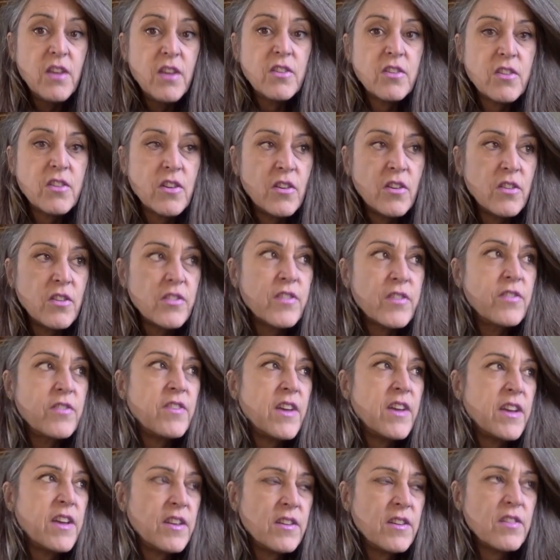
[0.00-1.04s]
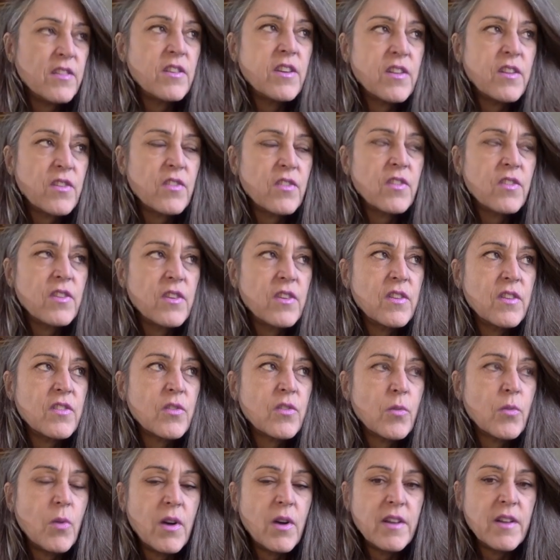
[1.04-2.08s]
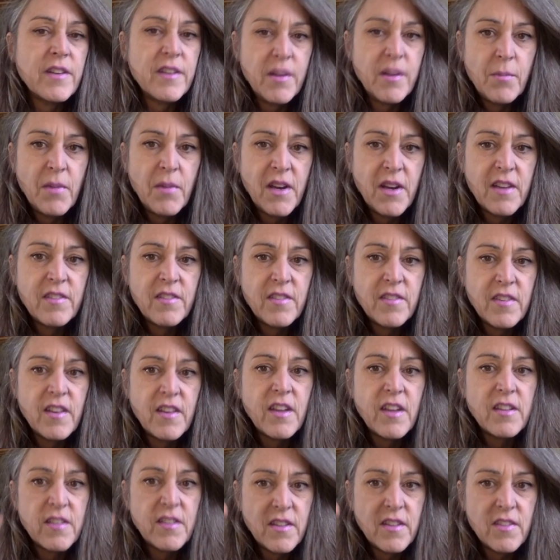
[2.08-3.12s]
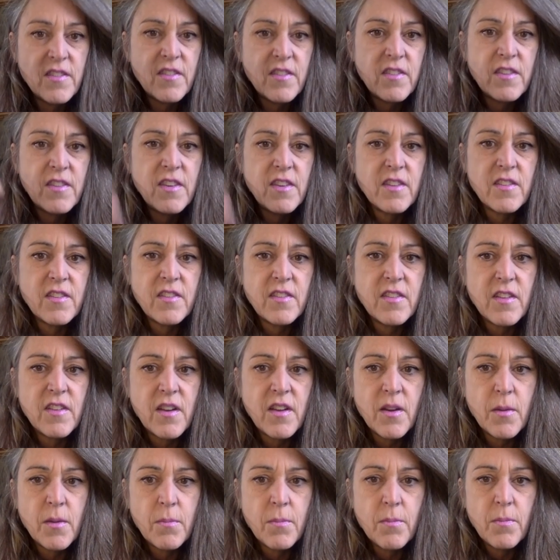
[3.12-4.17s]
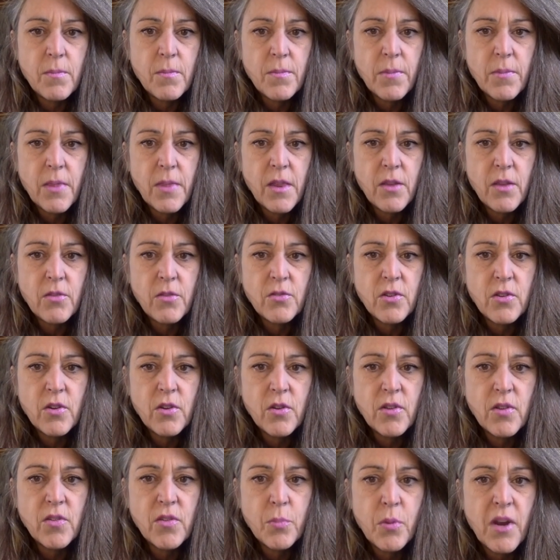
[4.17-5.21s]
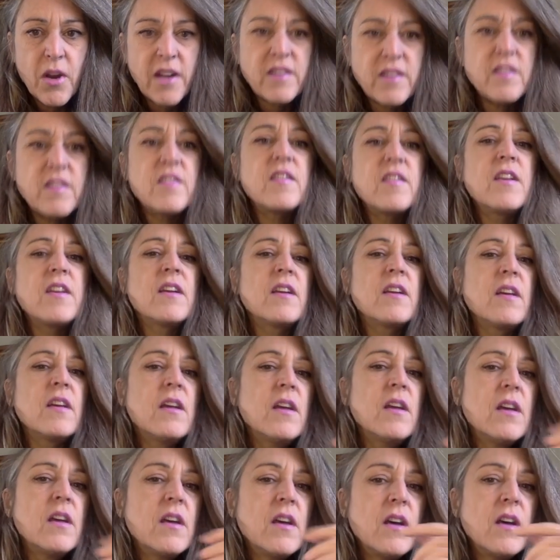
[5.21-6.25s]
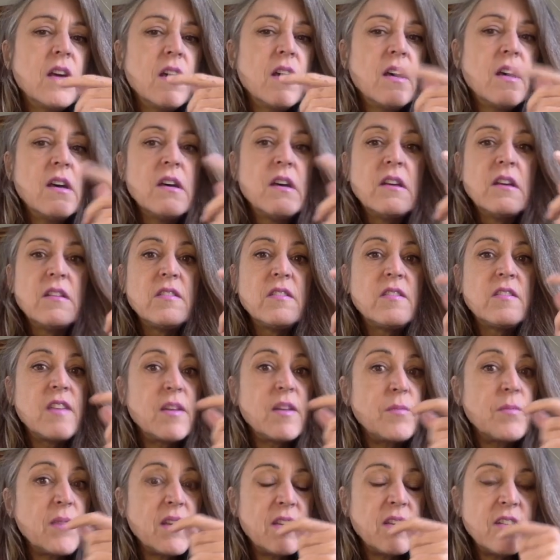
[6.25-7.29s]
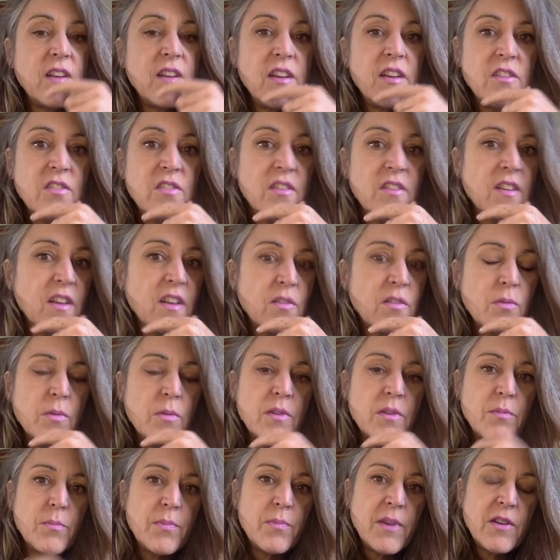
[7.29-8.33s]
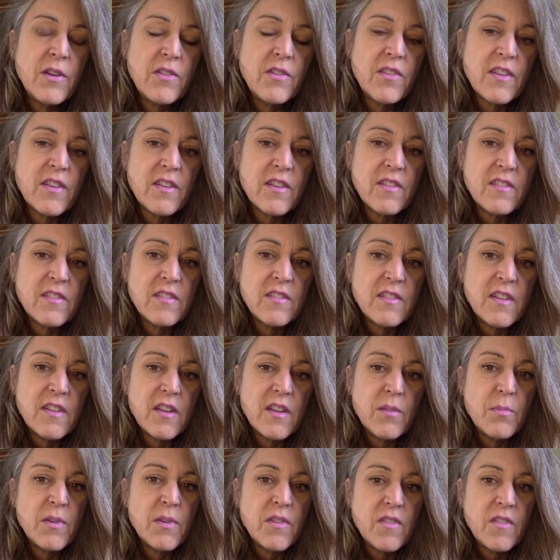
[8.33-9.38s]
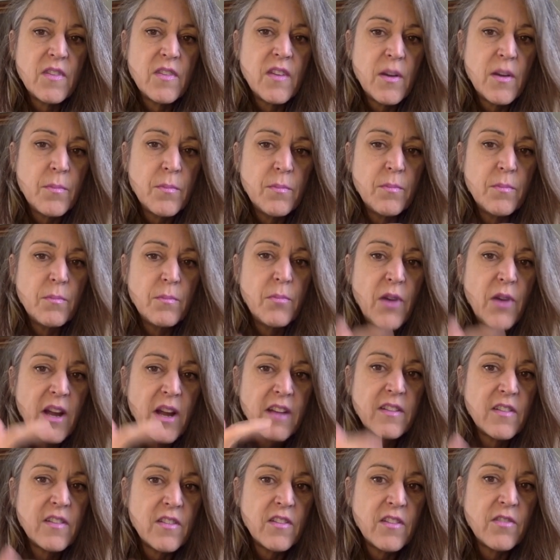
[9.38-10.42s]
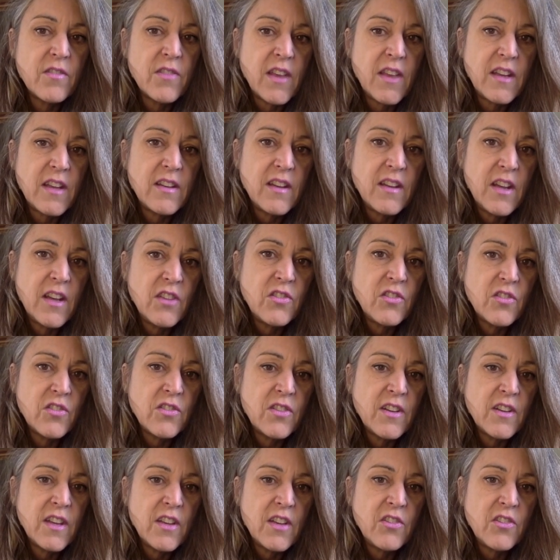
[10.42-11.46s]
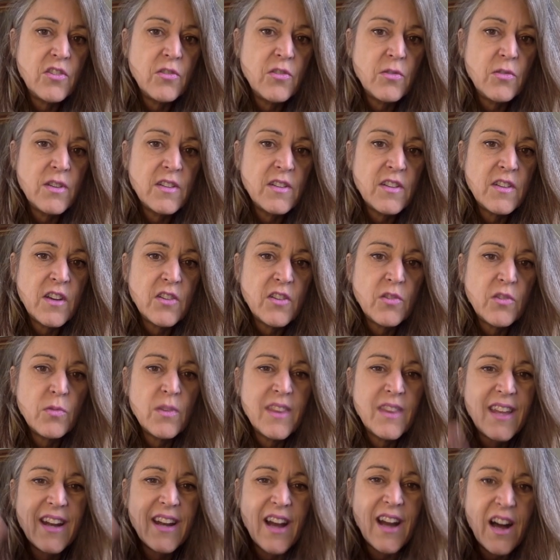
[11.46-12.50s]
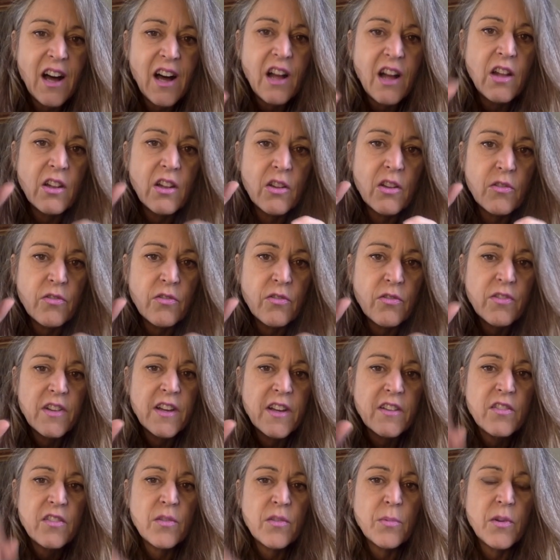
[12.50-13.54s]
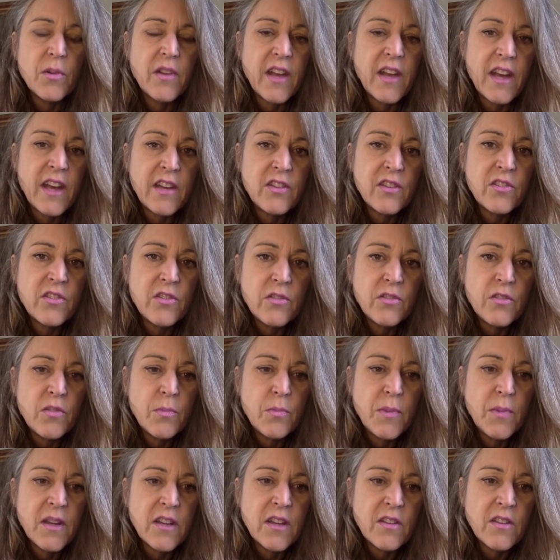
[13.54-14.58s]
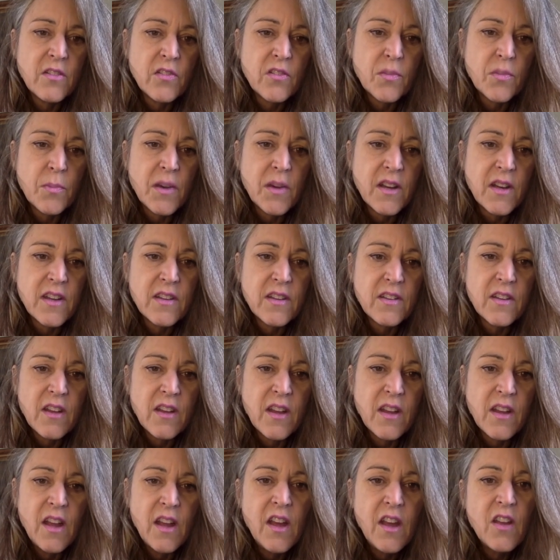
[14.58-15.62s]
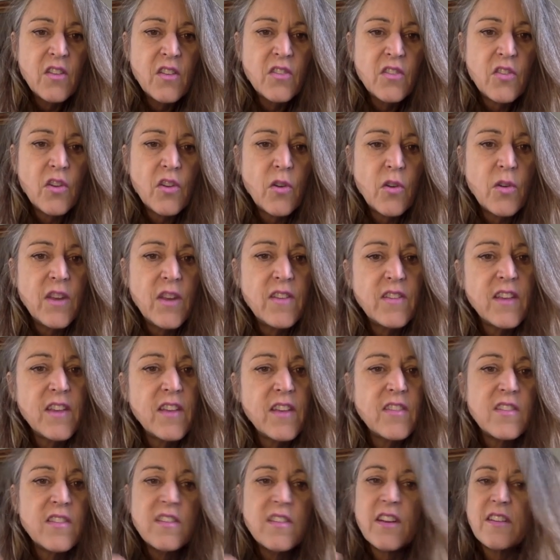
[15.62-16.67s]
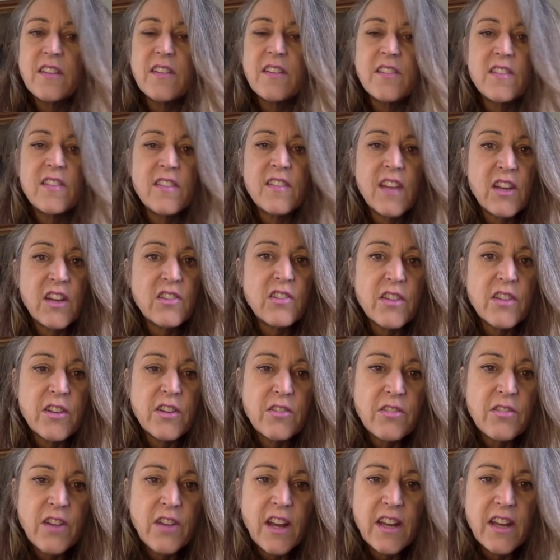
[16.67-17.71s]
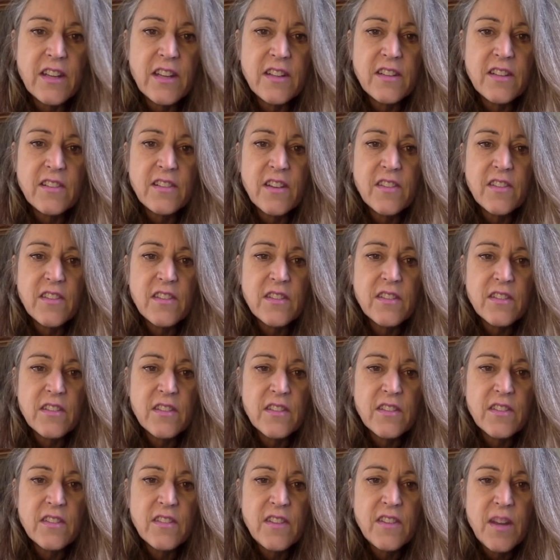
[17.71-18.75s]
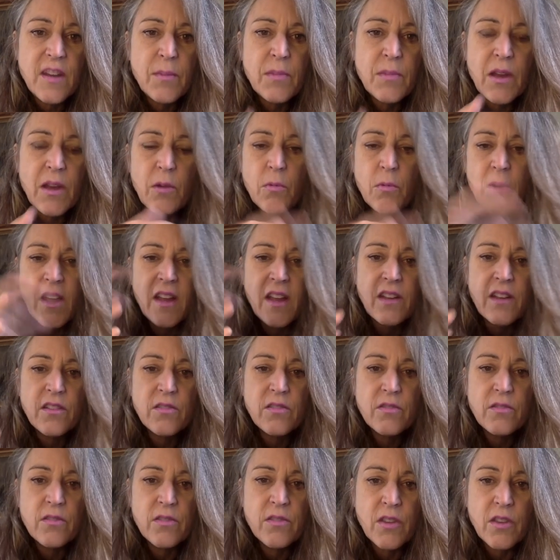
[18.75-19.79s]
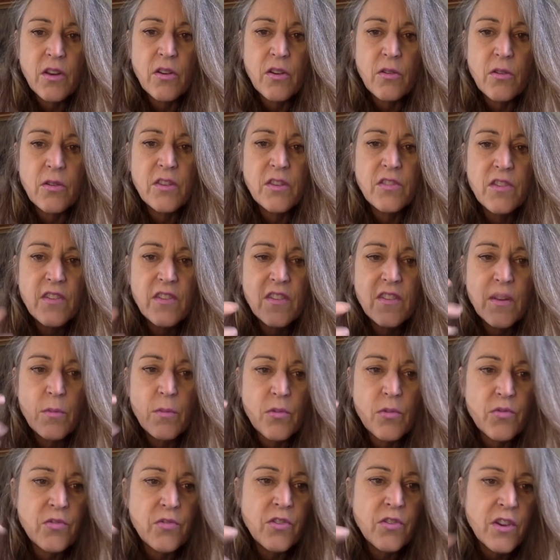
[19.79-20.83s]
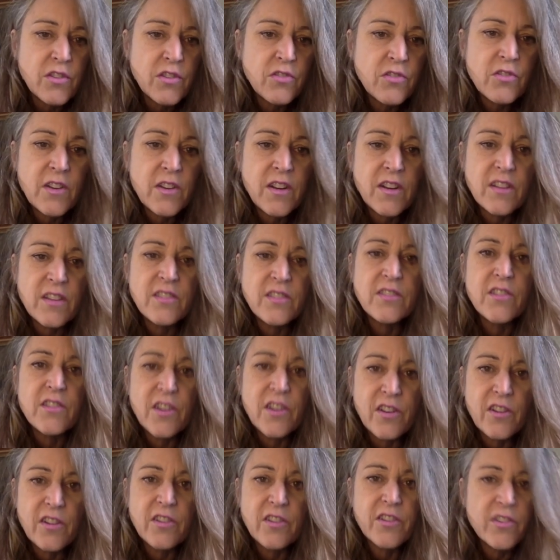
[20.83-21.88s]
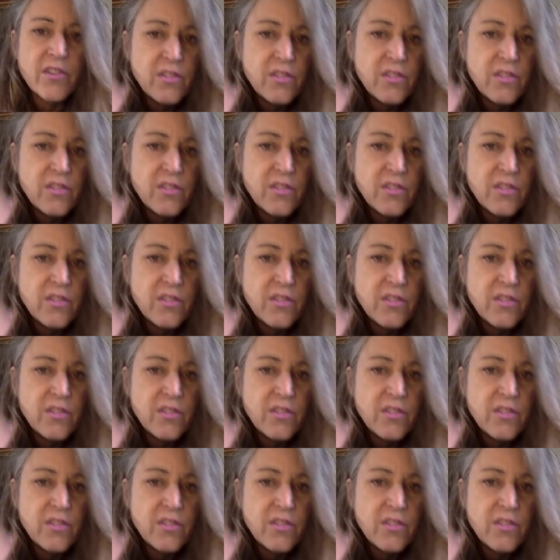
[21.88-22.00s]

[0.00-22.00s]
to cultivate this this quality mindset. It's this um, you know it's practicing Zen meditation. That's what Pirsig did, but some practice of that nature to get you in touch with that hollow, flexible attitude of beginner's mind. So he's saying stuckness is actually great. It doesn't seem that way, though. It just seems frustrating and dull, you